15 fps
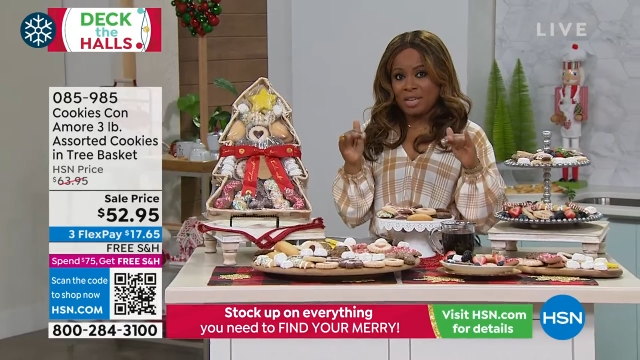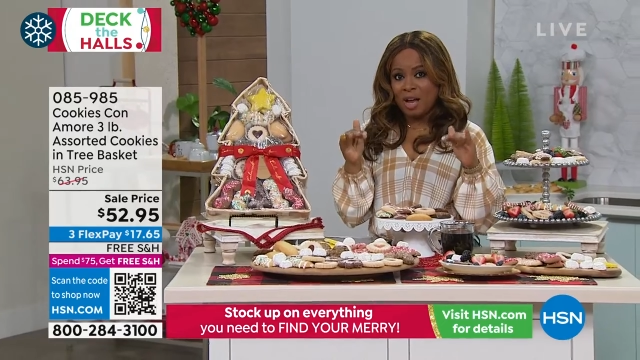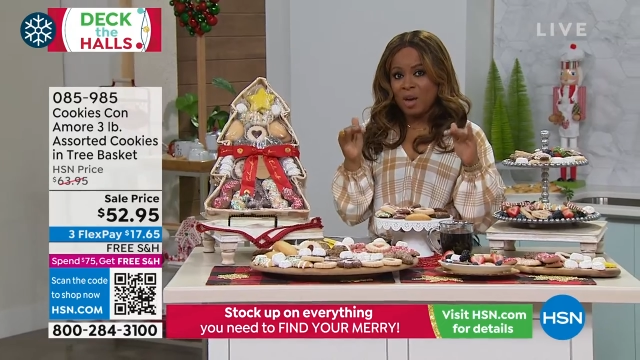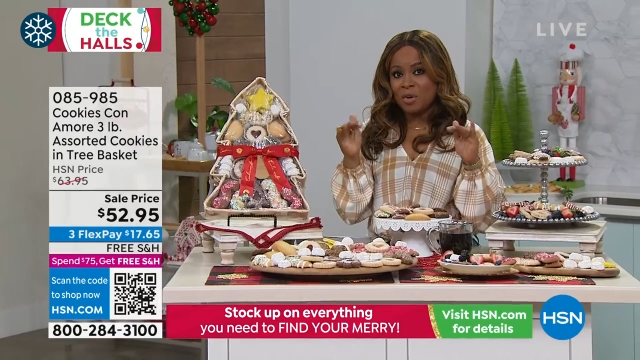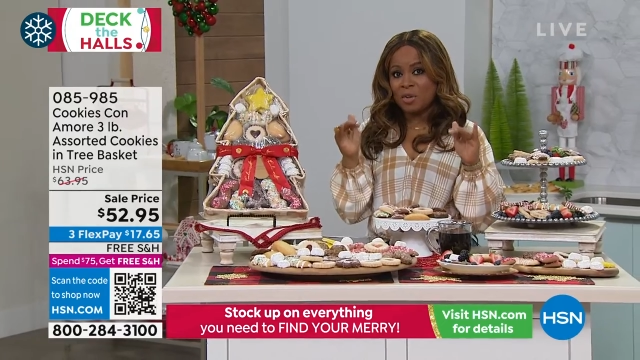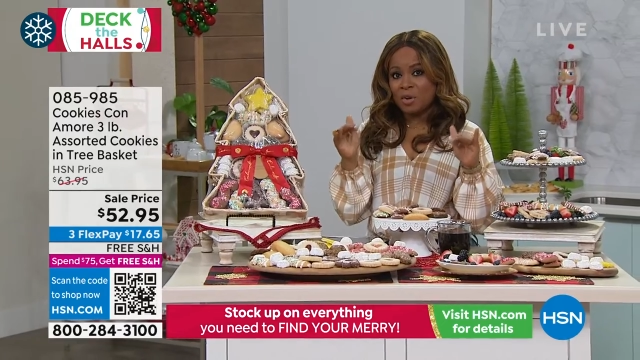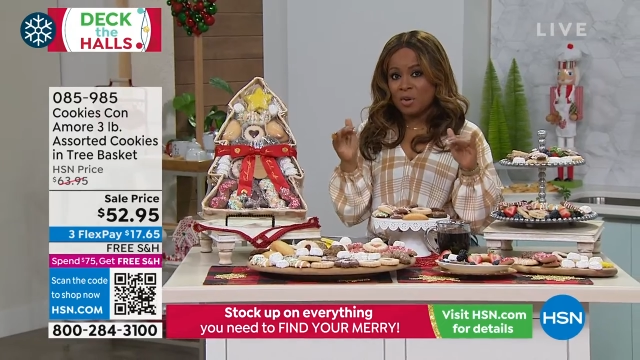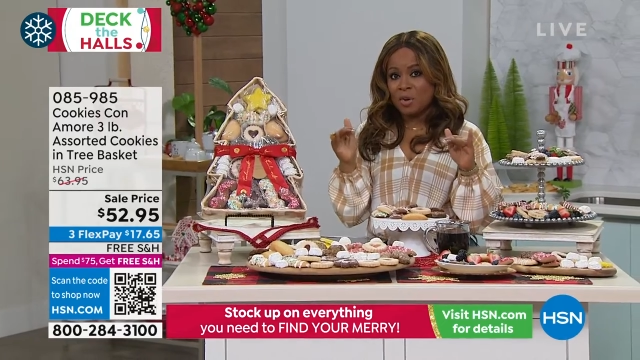
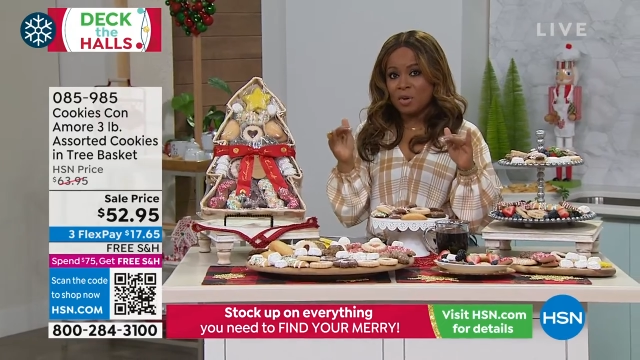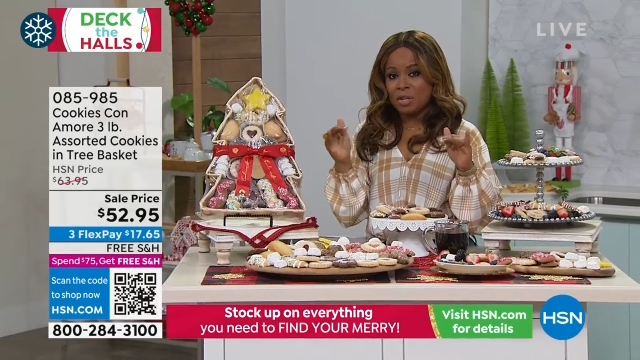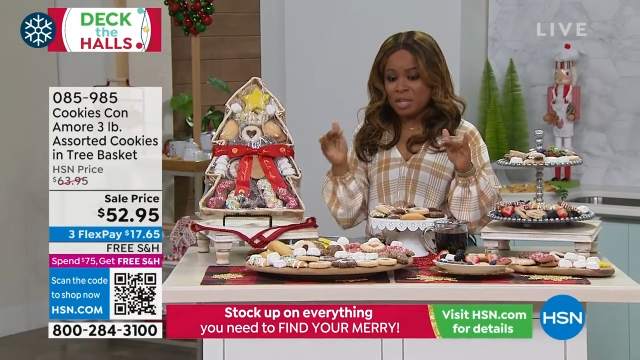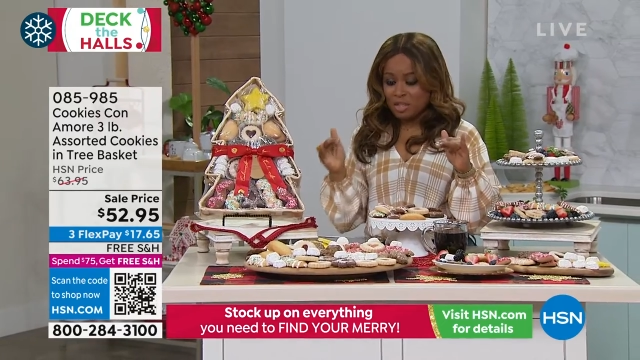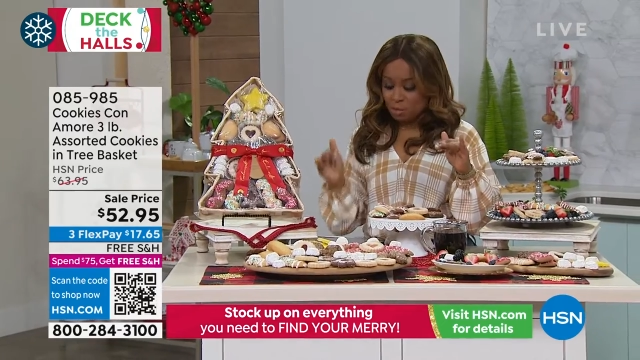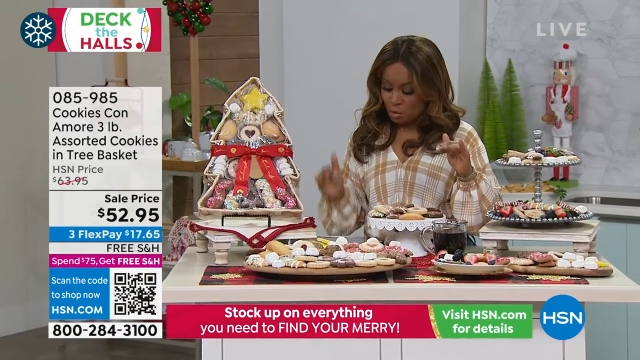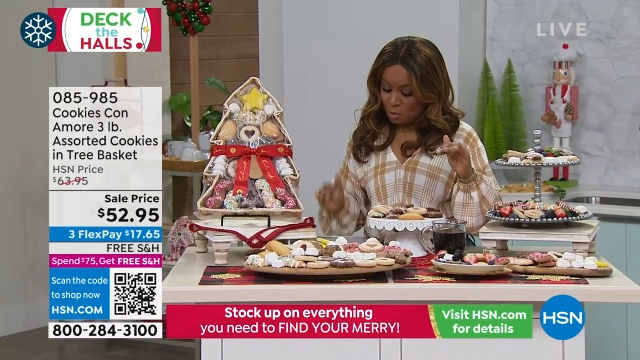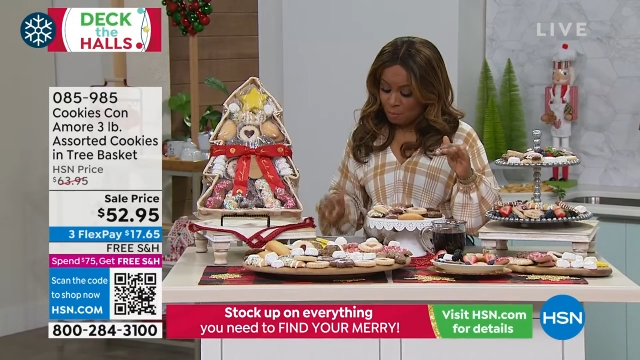Italian
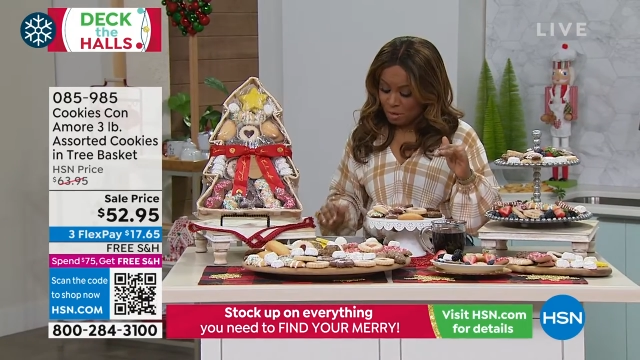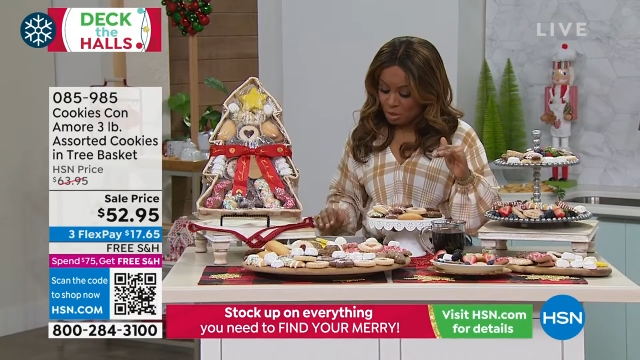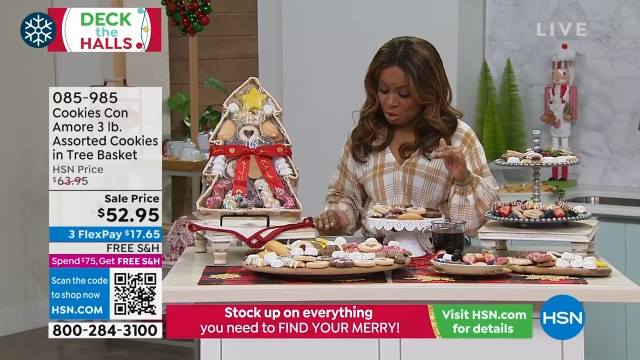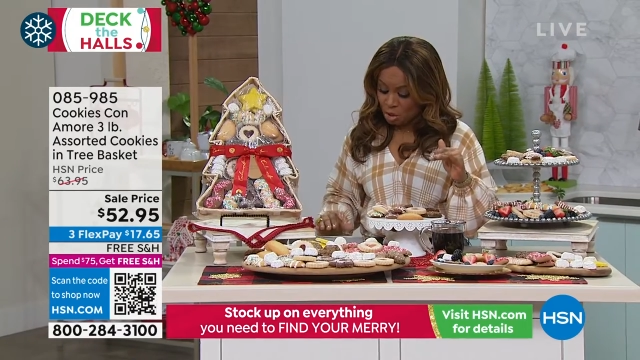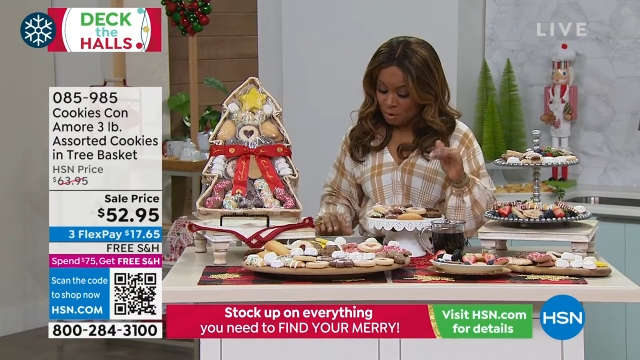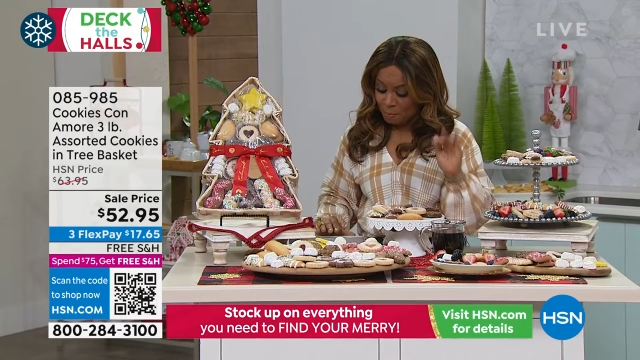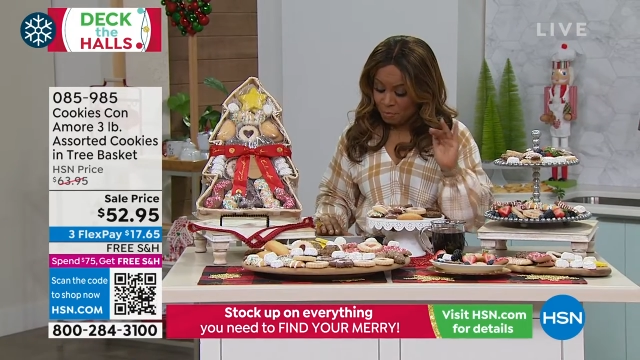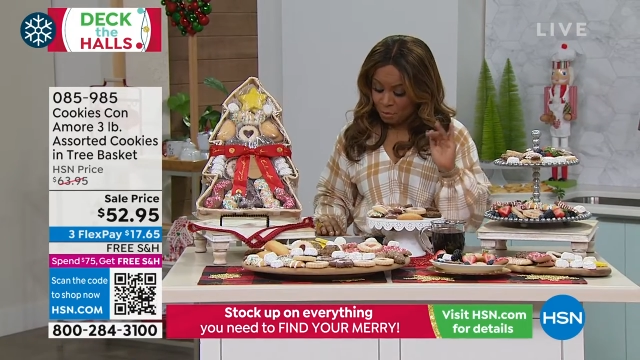cookies will be
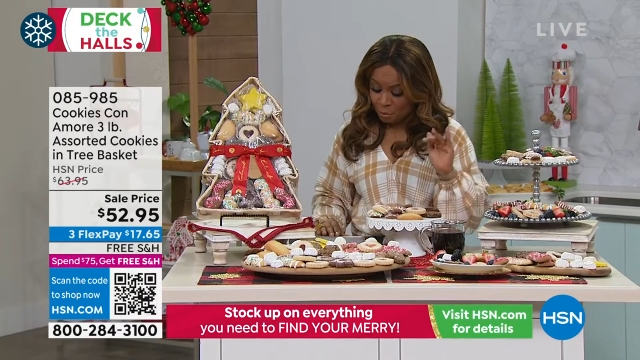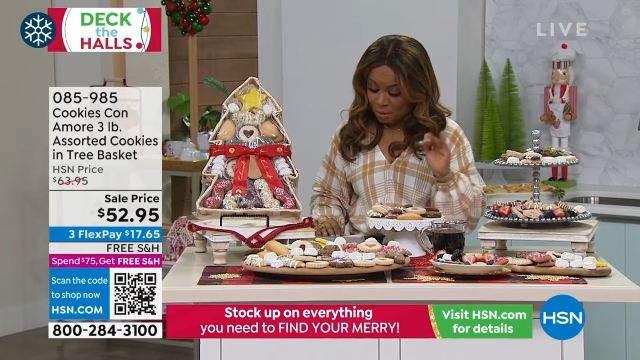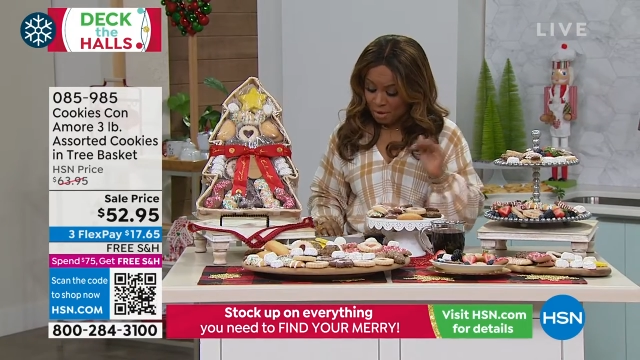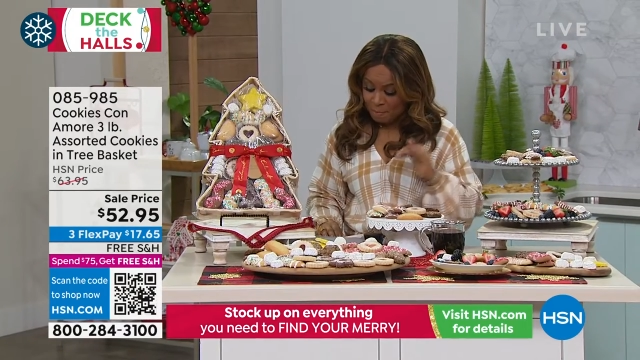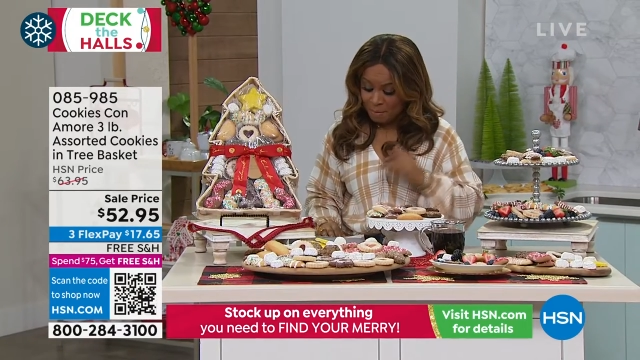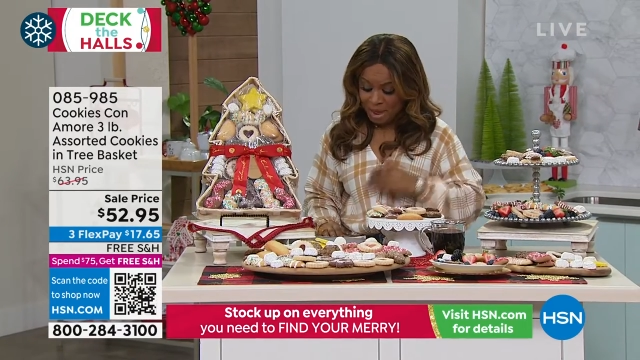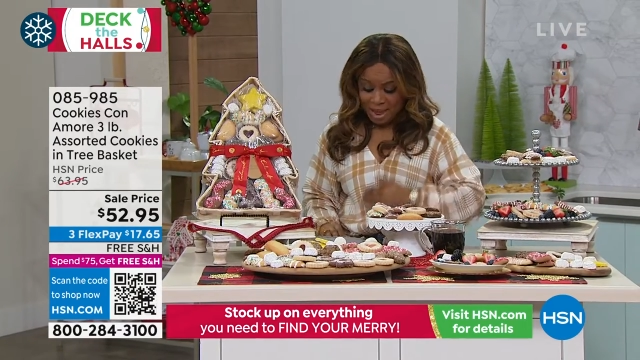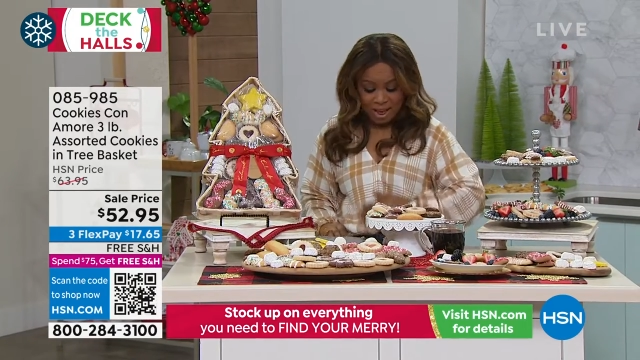shipped,
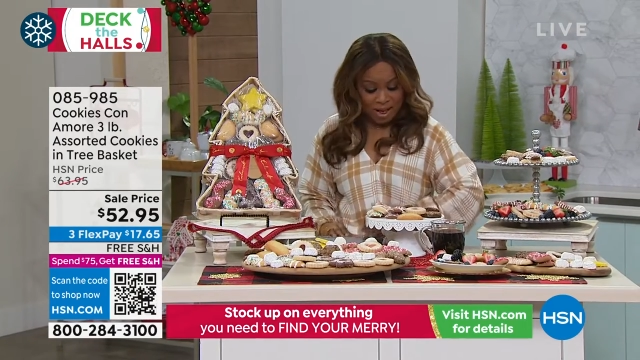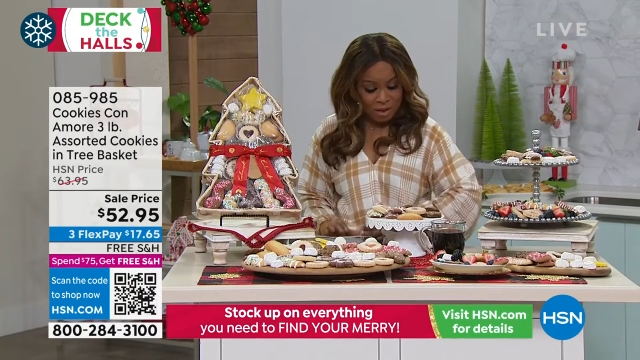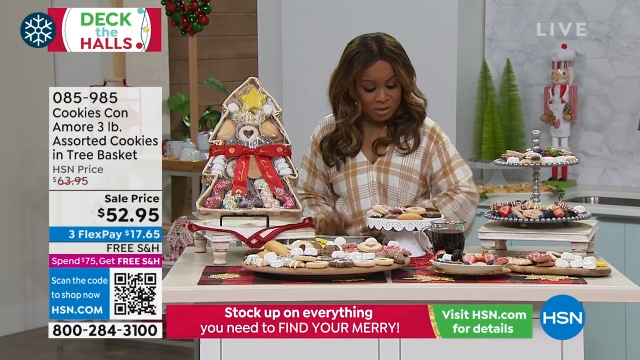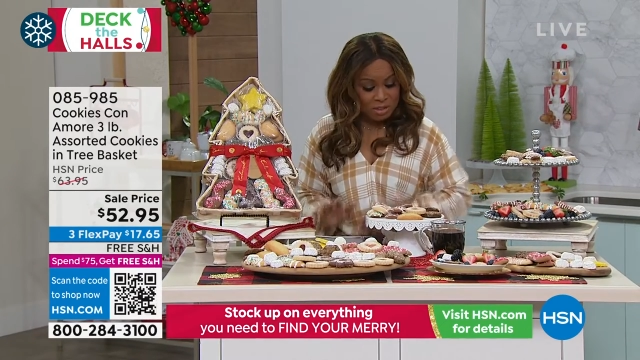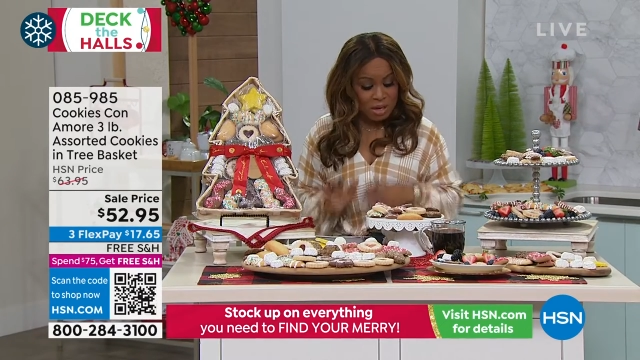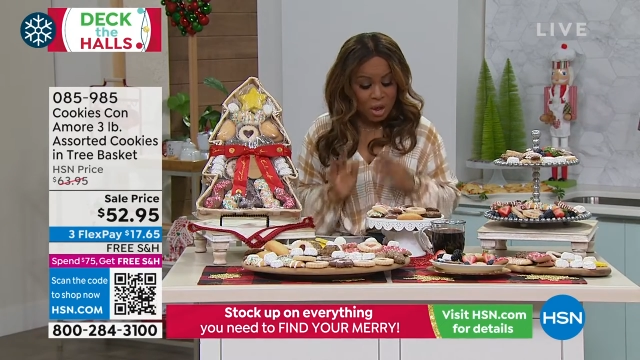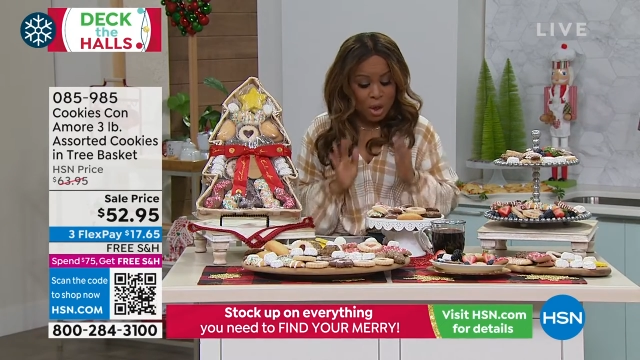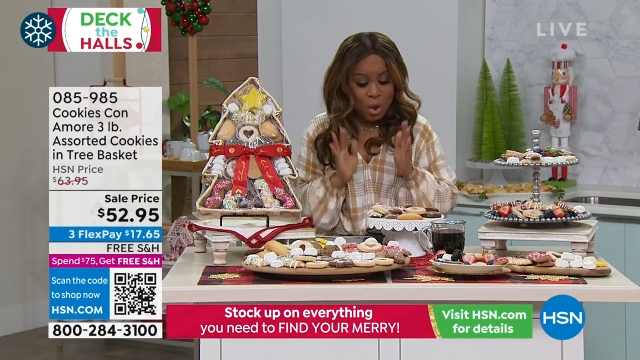three
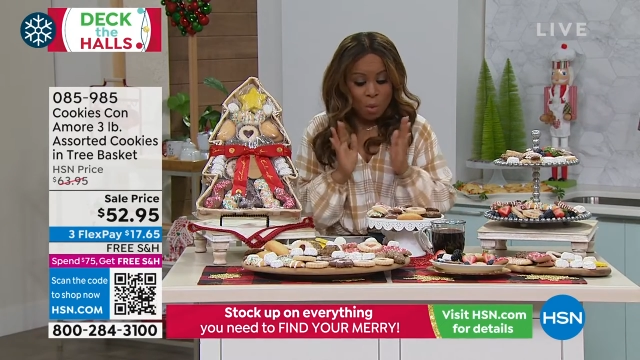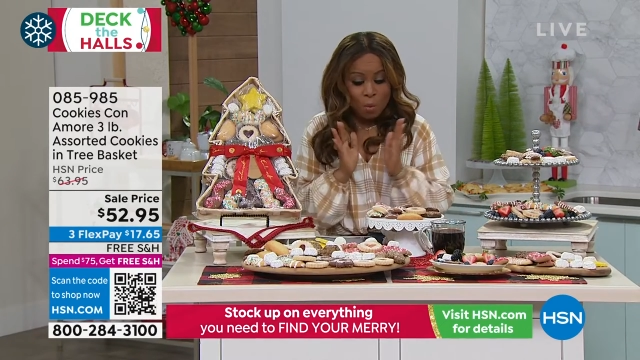pounds.